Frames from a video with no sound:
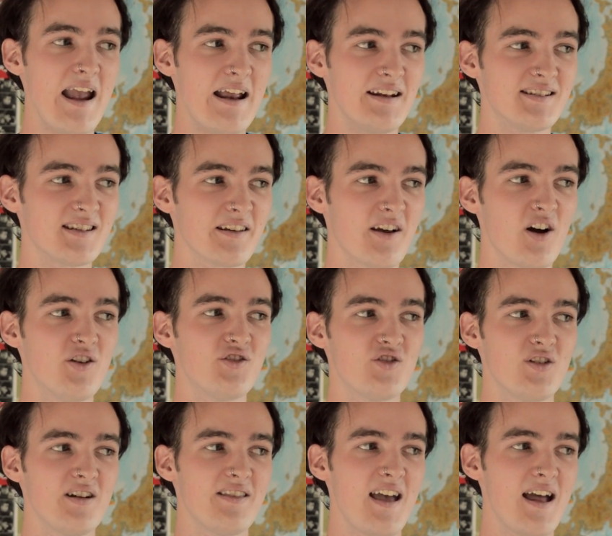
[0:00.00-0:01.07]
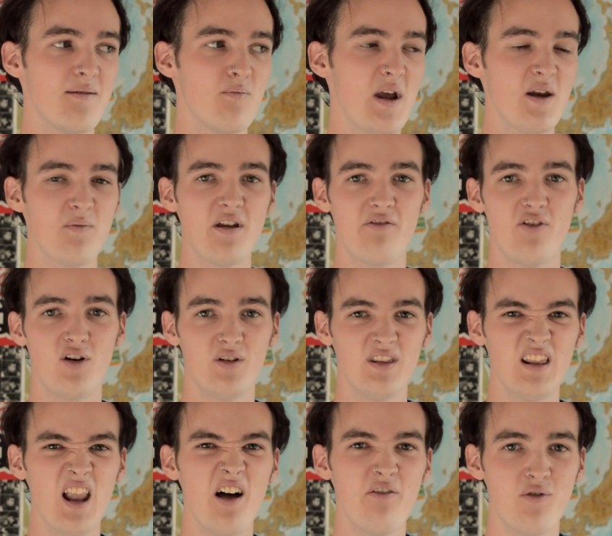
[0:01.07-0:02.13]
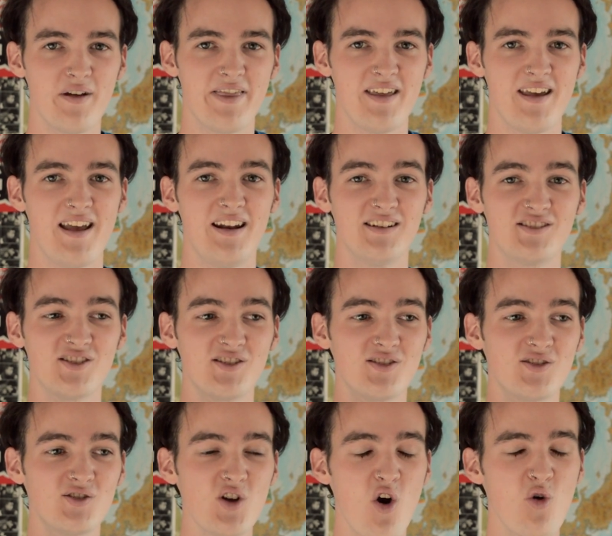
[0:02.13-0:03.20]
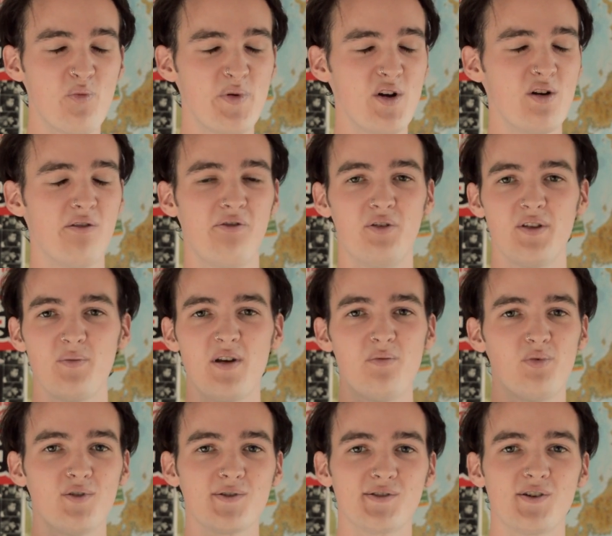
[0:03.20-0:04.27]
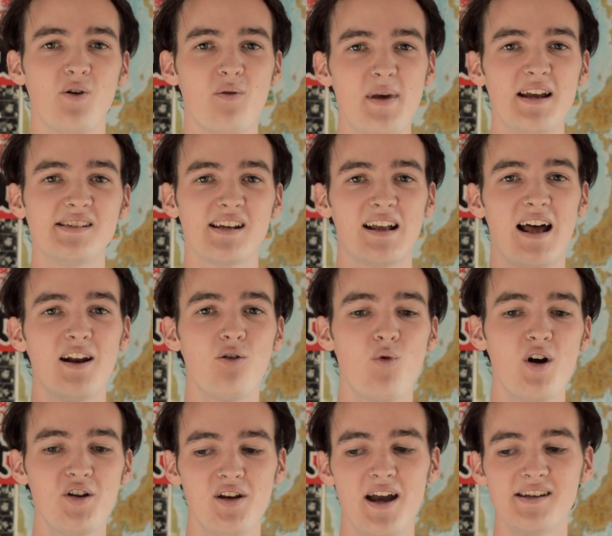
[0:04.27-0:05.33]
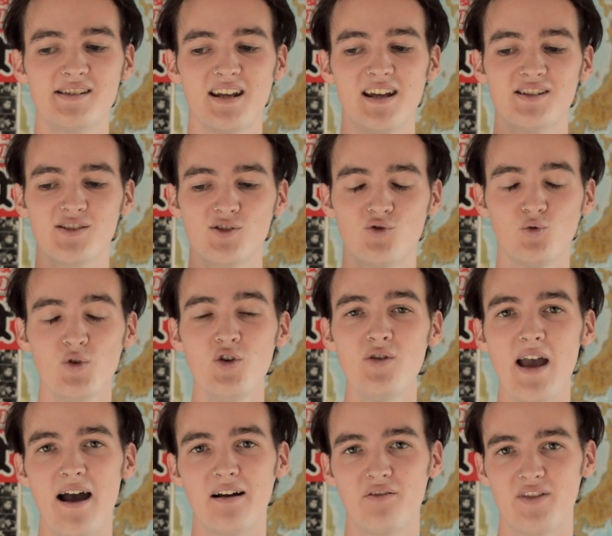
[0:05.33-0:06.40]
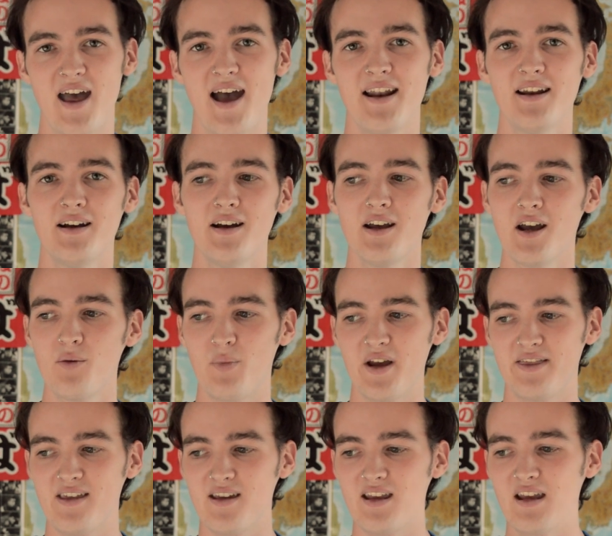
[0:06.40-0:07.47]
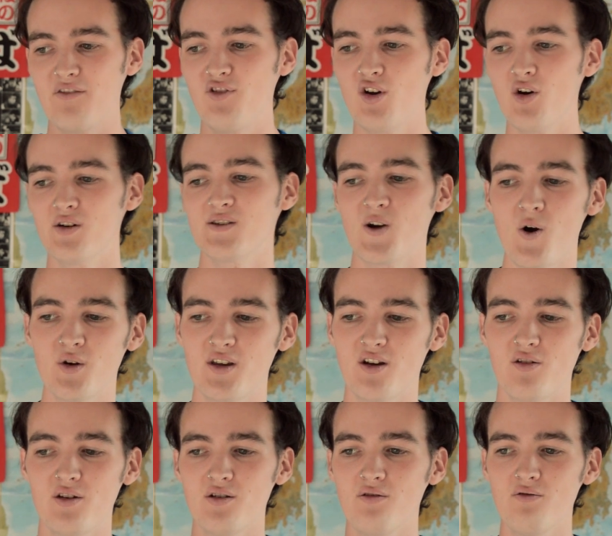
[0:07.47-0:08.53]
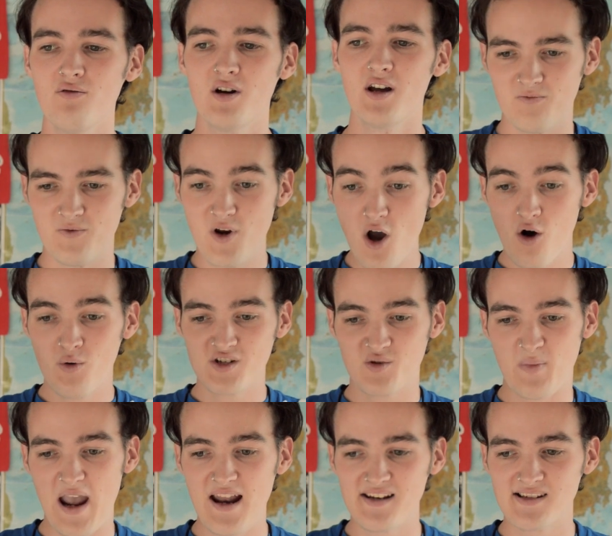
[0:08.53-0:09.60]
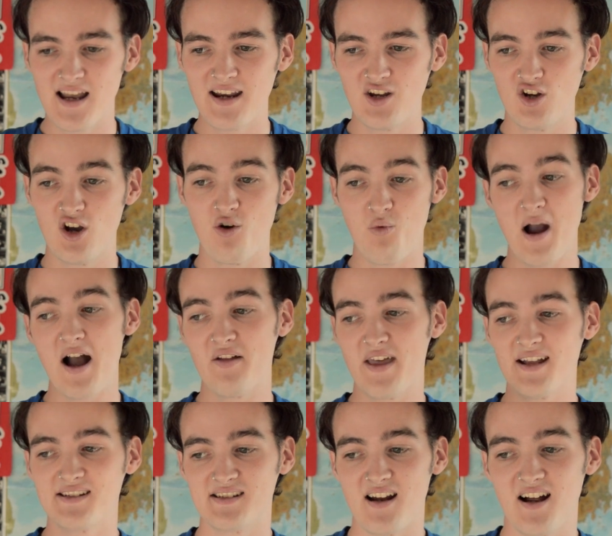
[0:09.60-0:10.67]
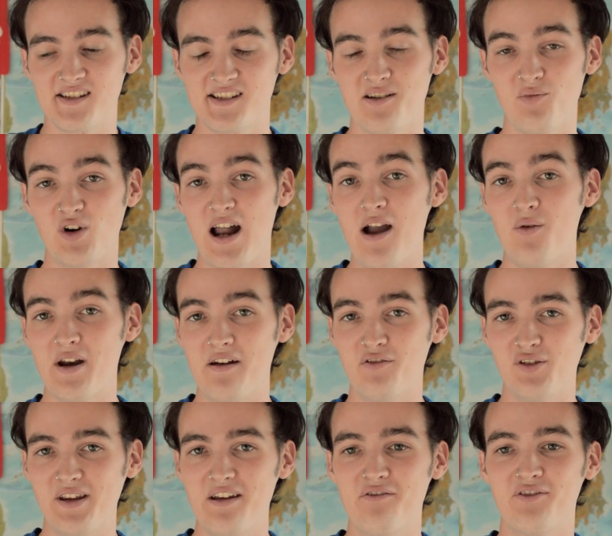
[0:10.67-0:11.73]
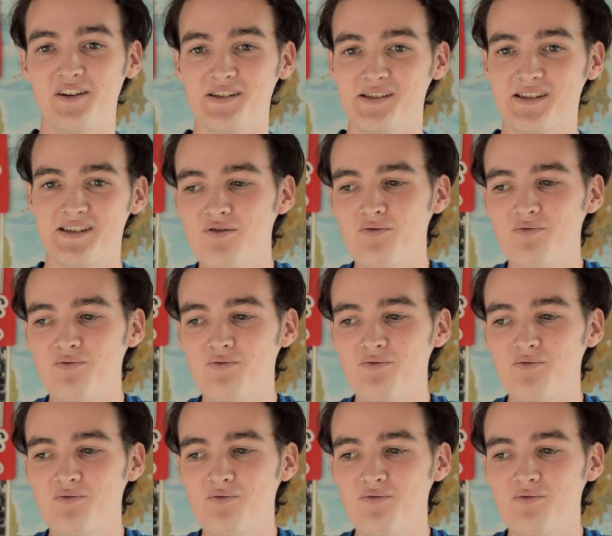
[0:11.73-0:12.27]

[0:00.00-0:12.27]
and it's the country that made me fall in love with it, and it's so beautiful, and the people are so amazing, and I don't want you guys to get screwed out of that by thinking if you go to Tokyo, you know what Japan is like, and you go, wow, that's not somewhere I would ever live, because